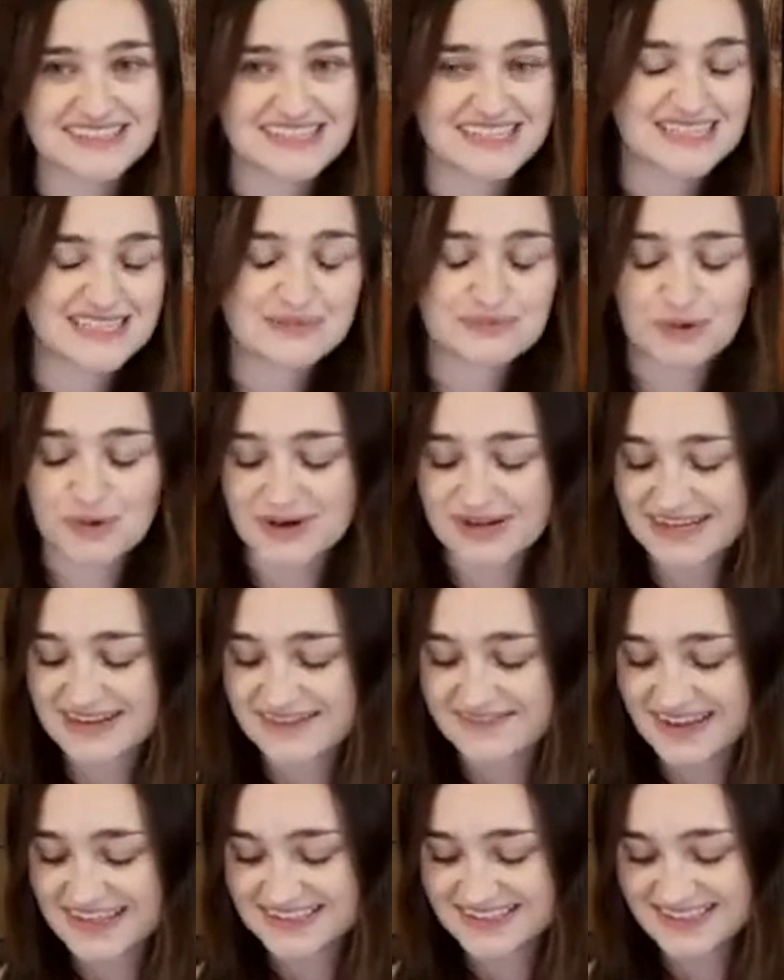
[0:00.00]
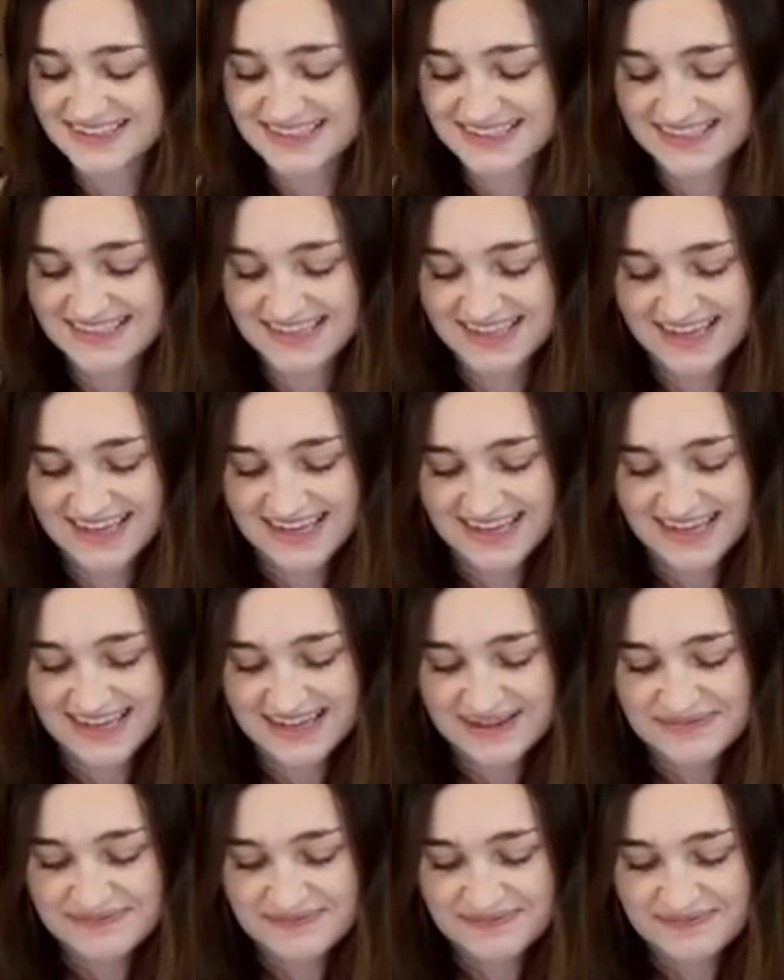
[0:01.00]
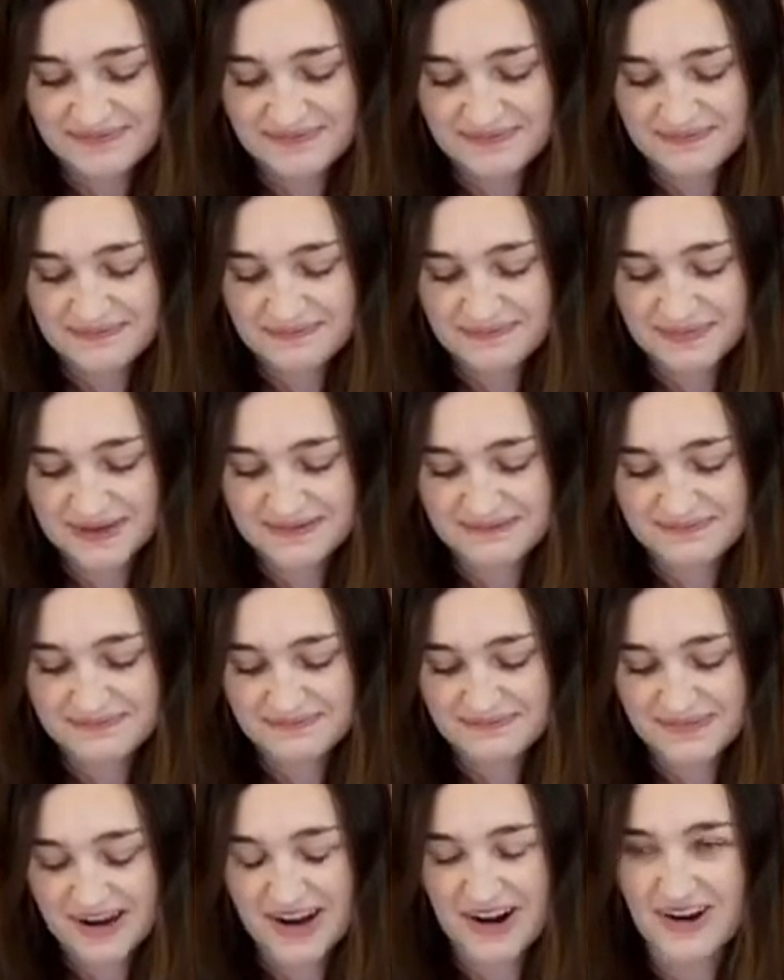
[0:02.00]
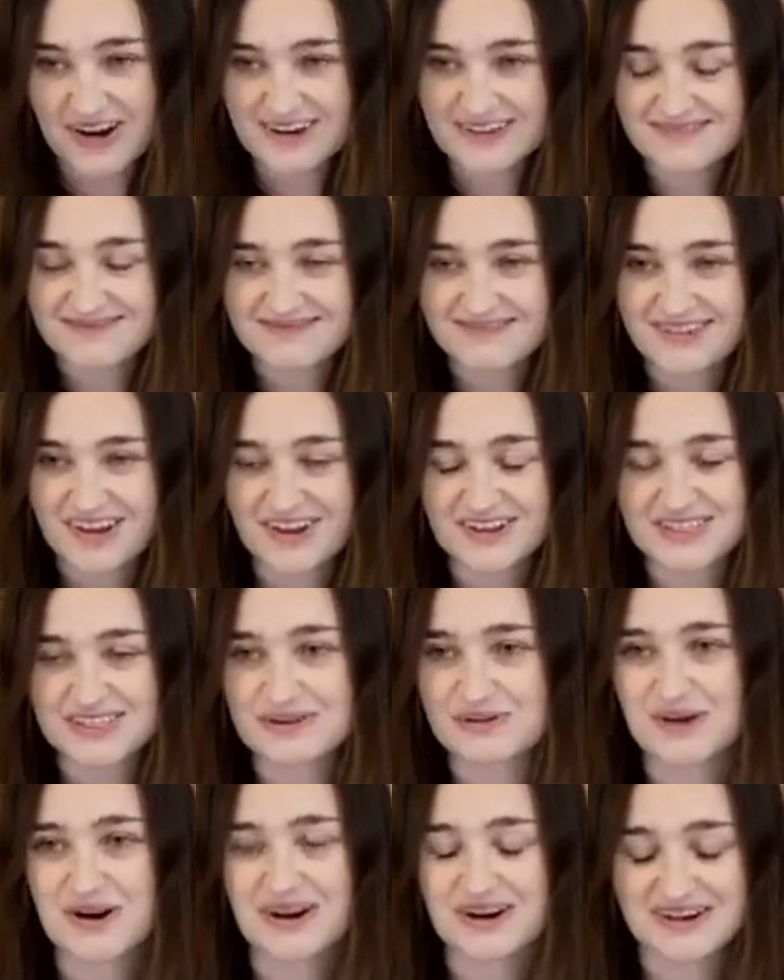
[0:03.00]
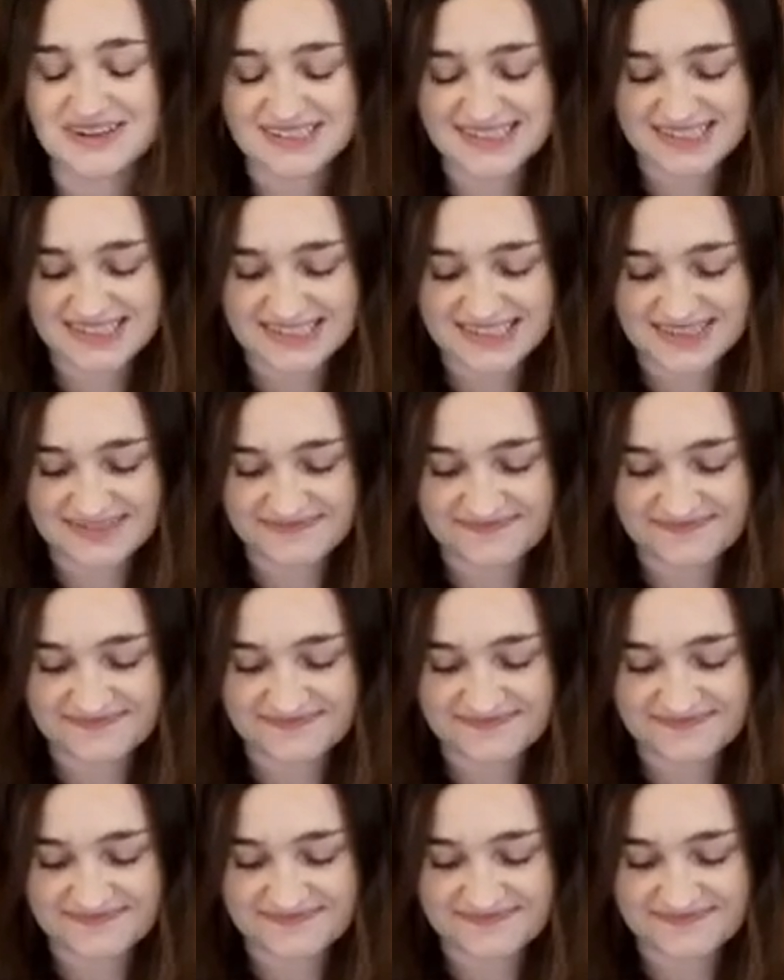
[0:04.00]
and sporting events. But my heart also hurts.